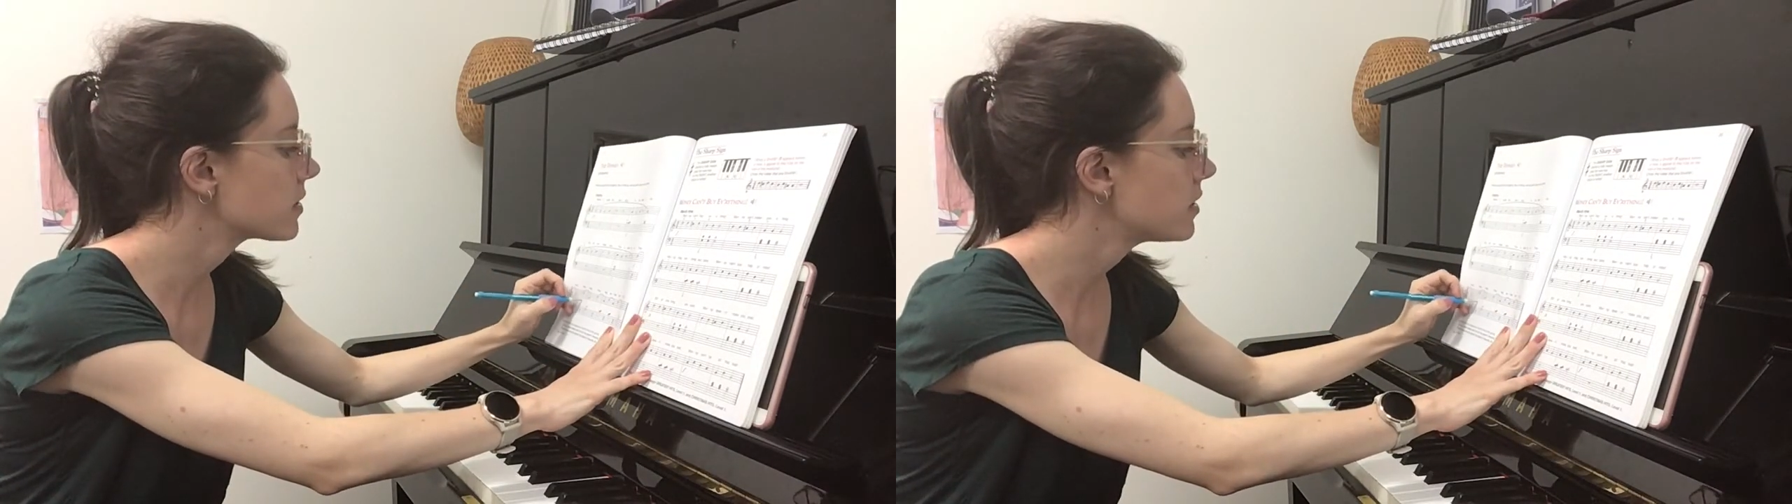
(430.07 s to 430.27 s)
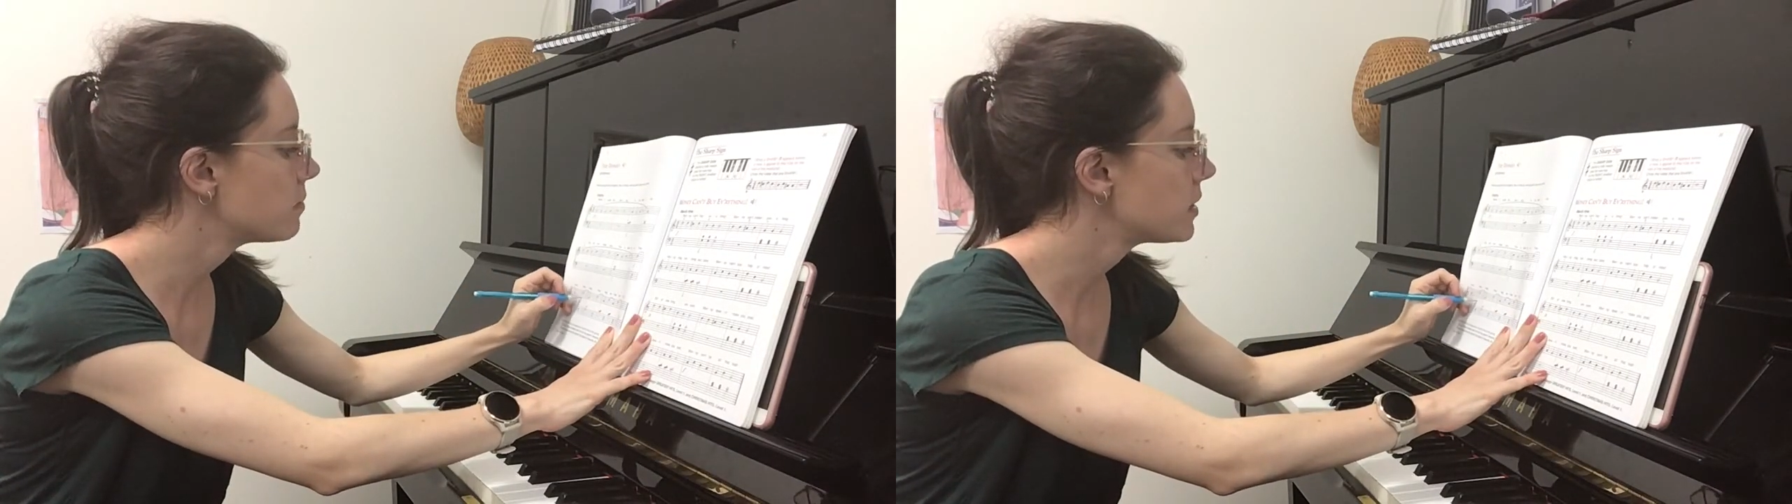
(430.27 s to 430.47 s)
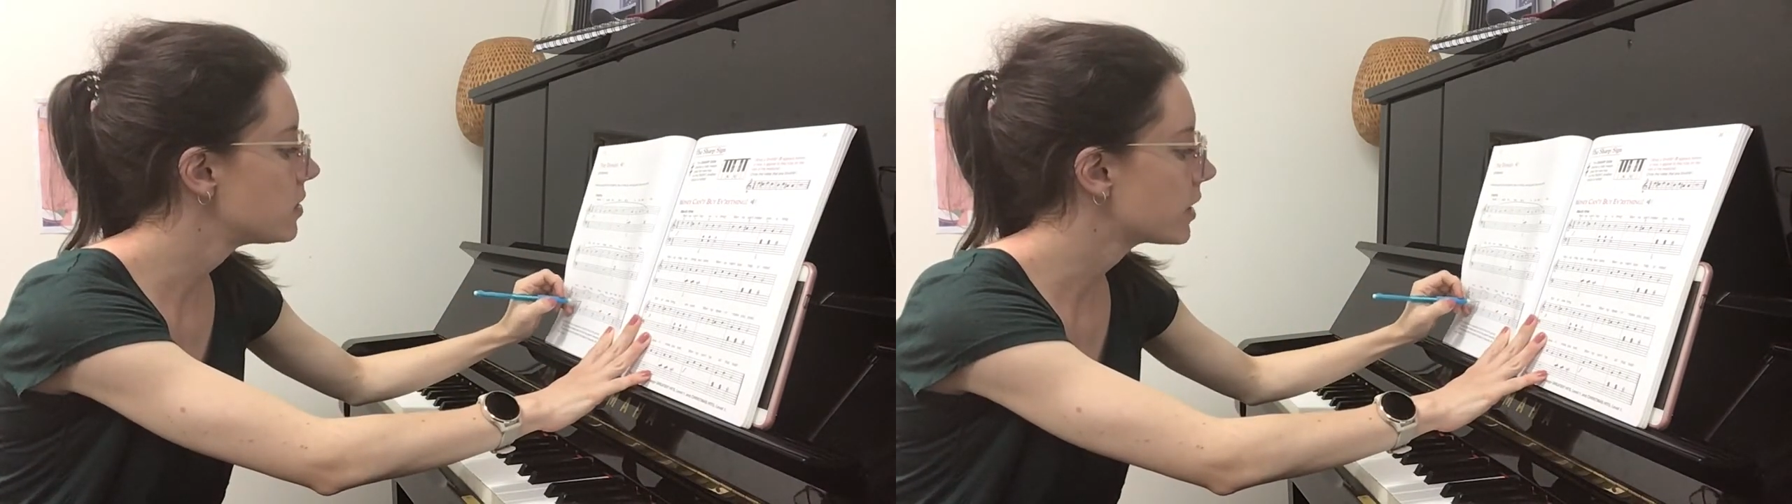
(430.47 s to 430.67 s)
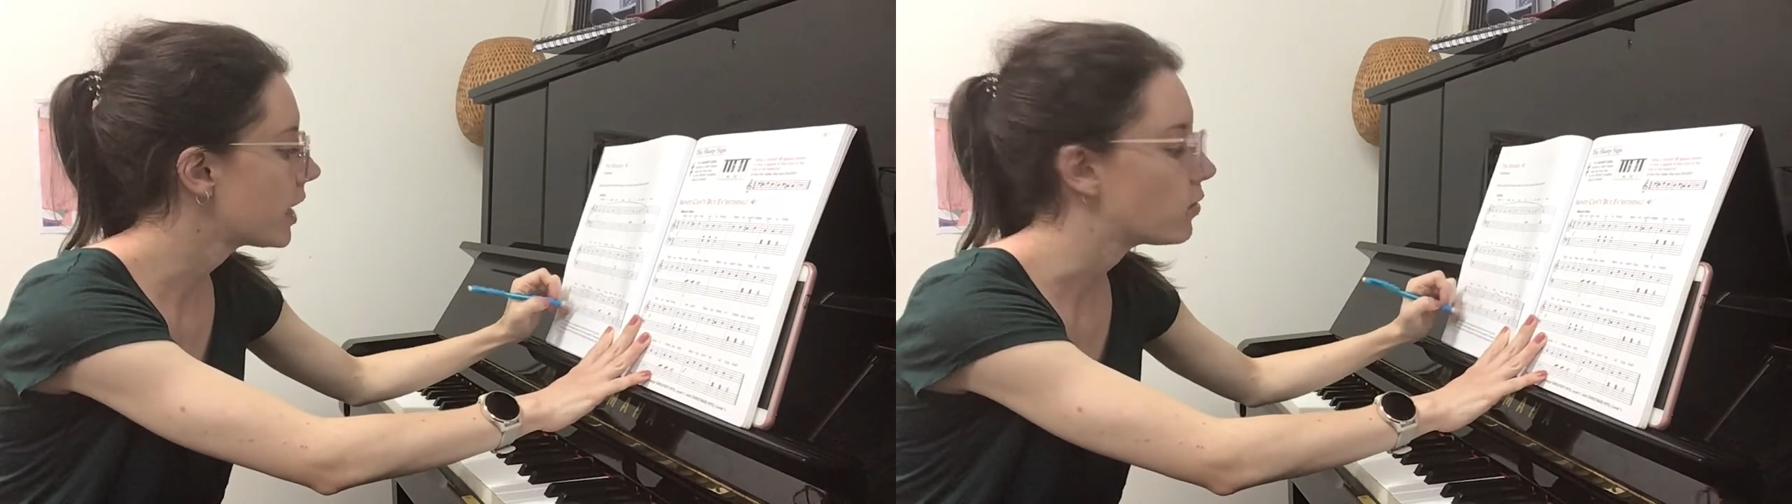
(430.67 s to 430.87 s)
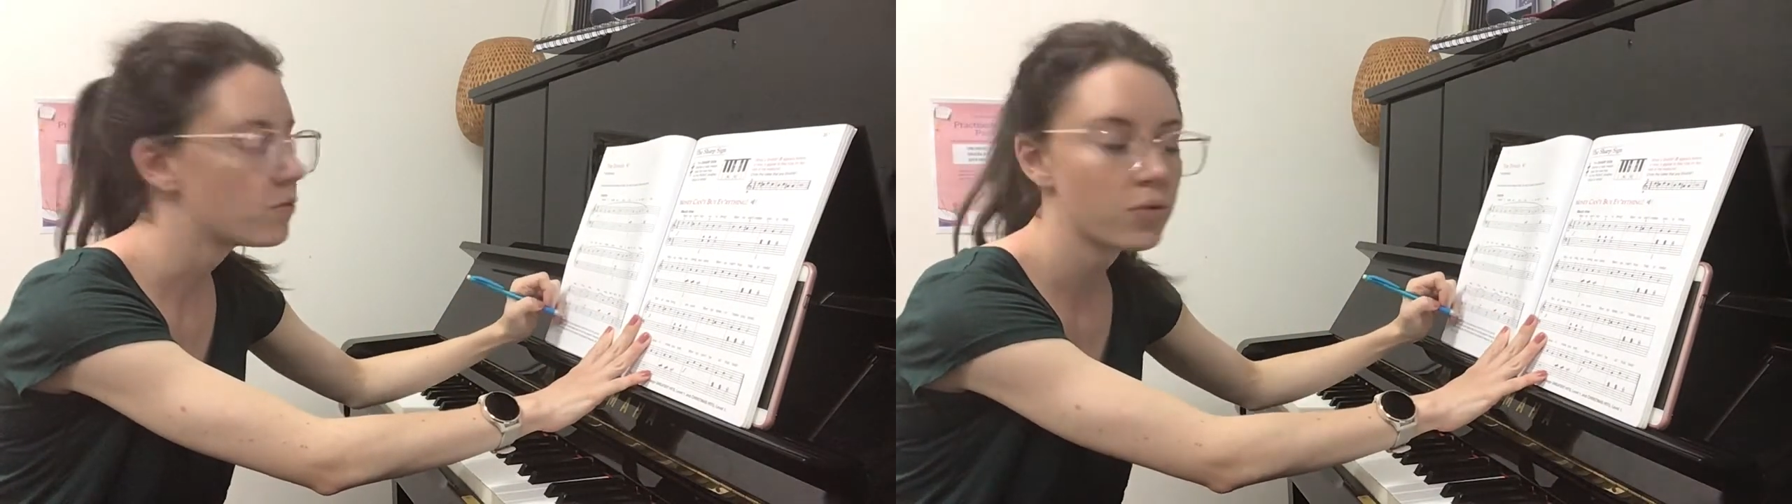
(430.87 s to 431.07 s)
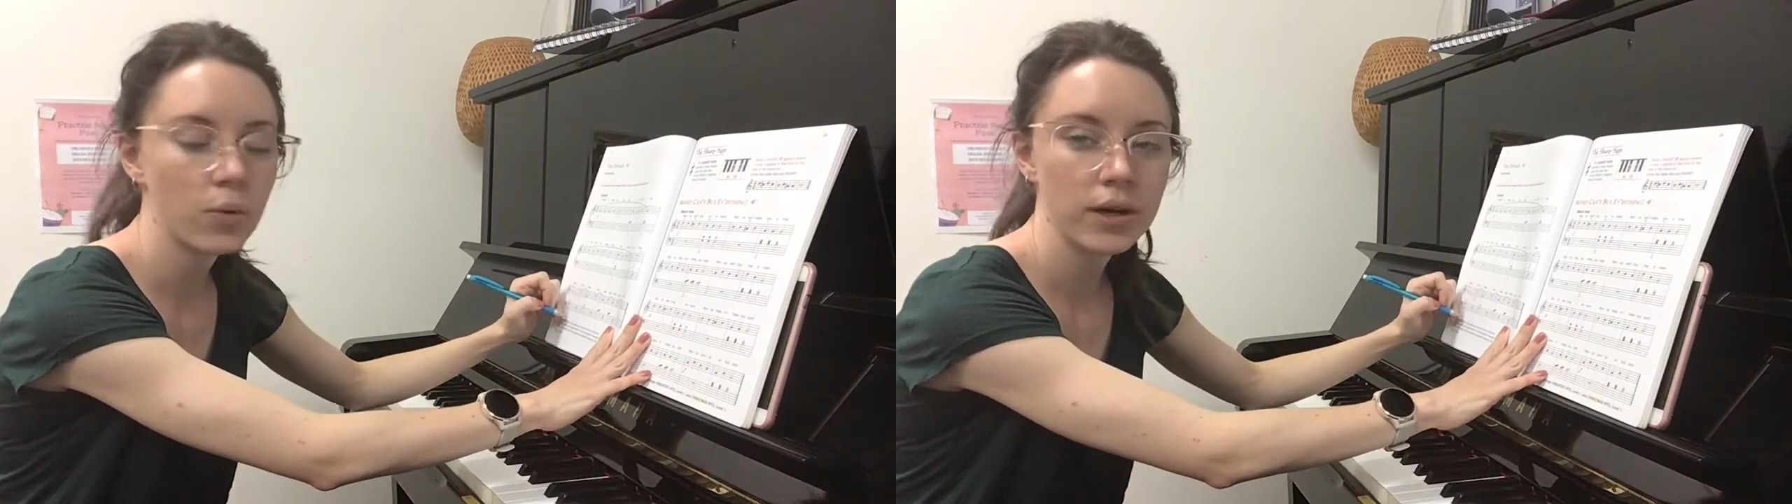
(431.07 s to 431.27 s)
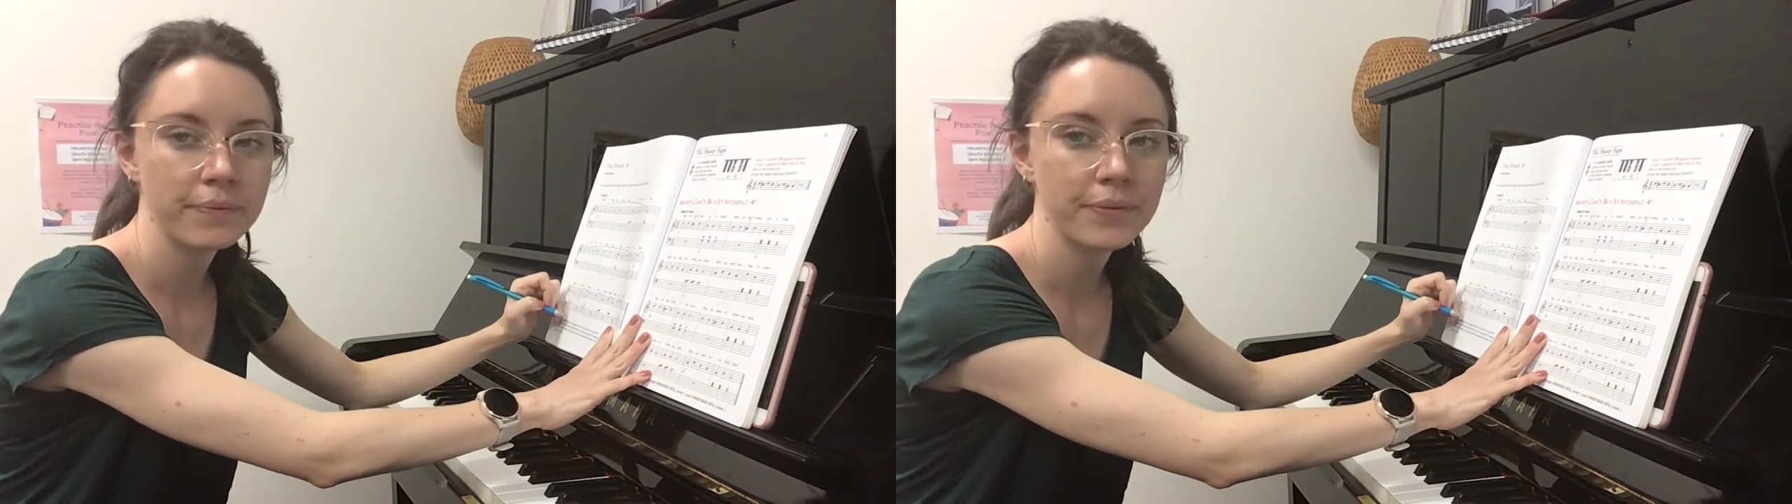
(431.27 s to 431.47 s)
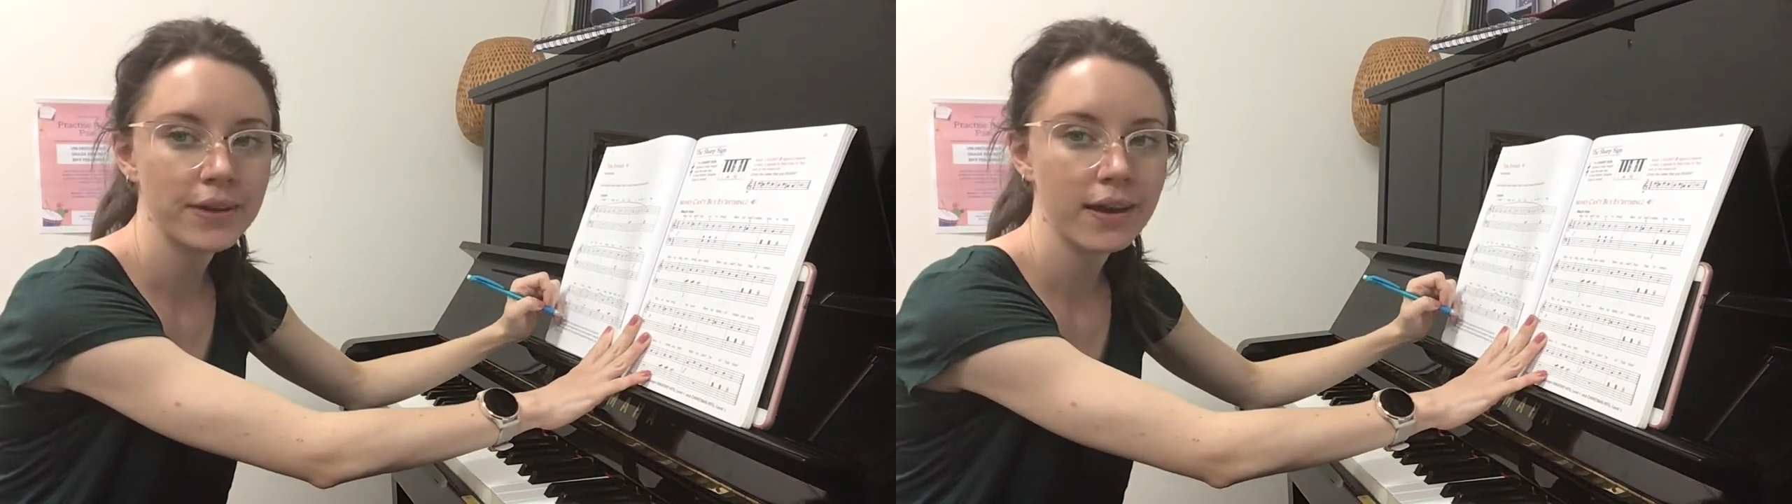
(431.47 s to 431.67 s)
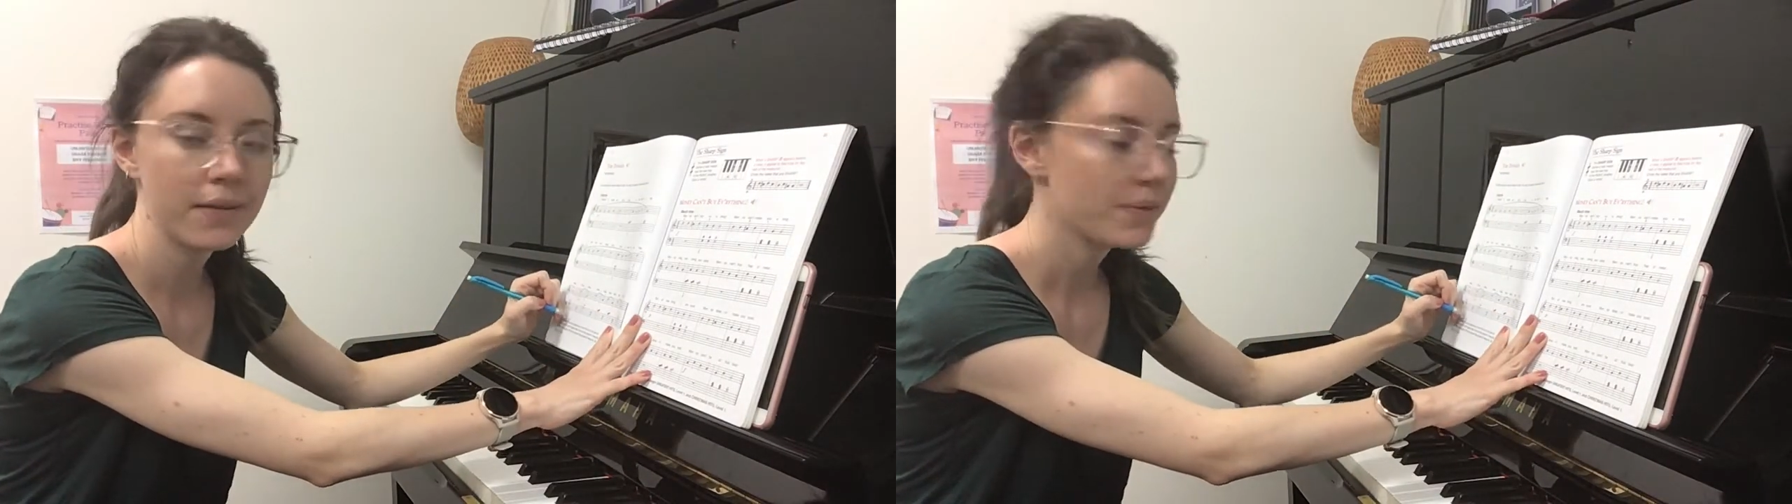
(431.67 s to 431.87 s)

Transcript: going to be your count 4, okay?